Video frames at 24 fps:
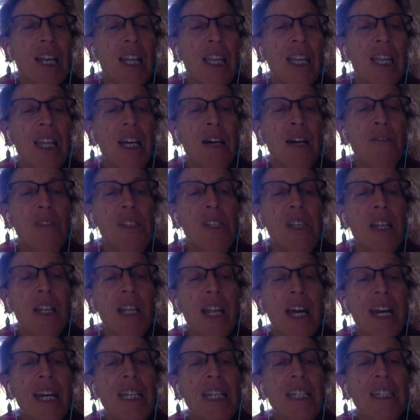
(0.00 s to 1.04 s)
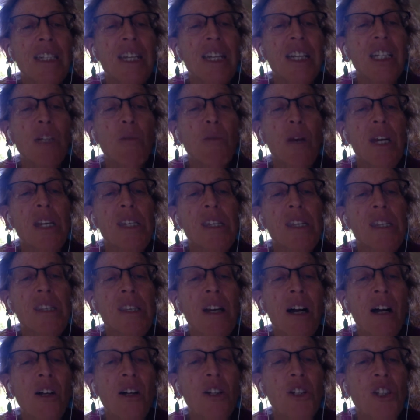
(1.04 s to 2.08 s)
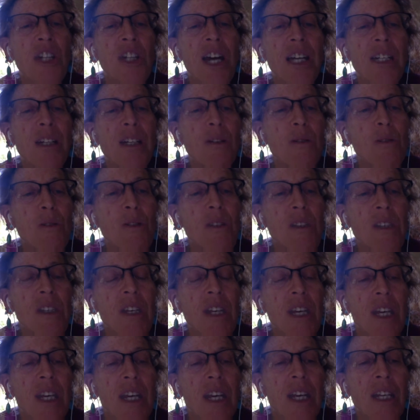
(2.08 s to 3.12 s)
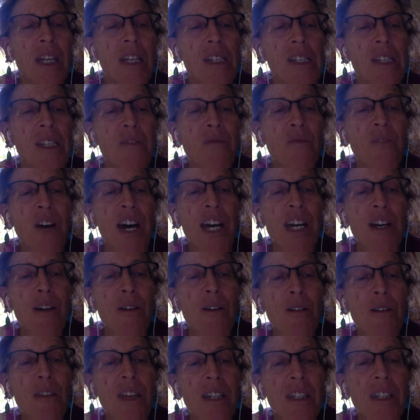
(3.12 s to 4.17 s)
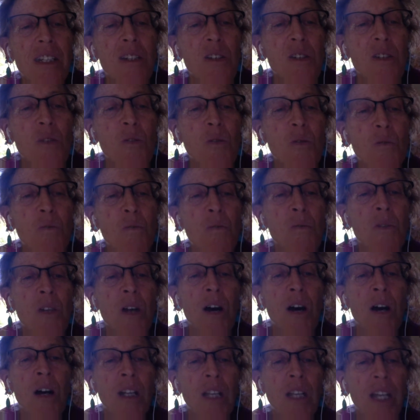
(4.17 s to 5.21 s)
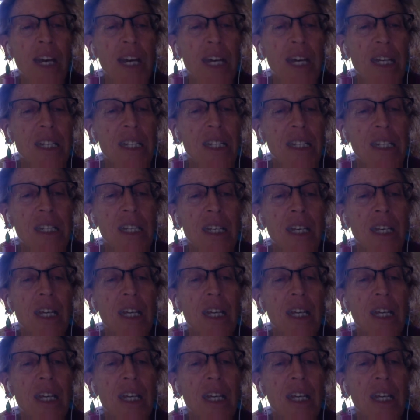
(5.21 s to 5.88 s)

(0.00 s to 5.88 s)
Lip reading: Love is the light that erases all shadows. It is the fire that consumes all light.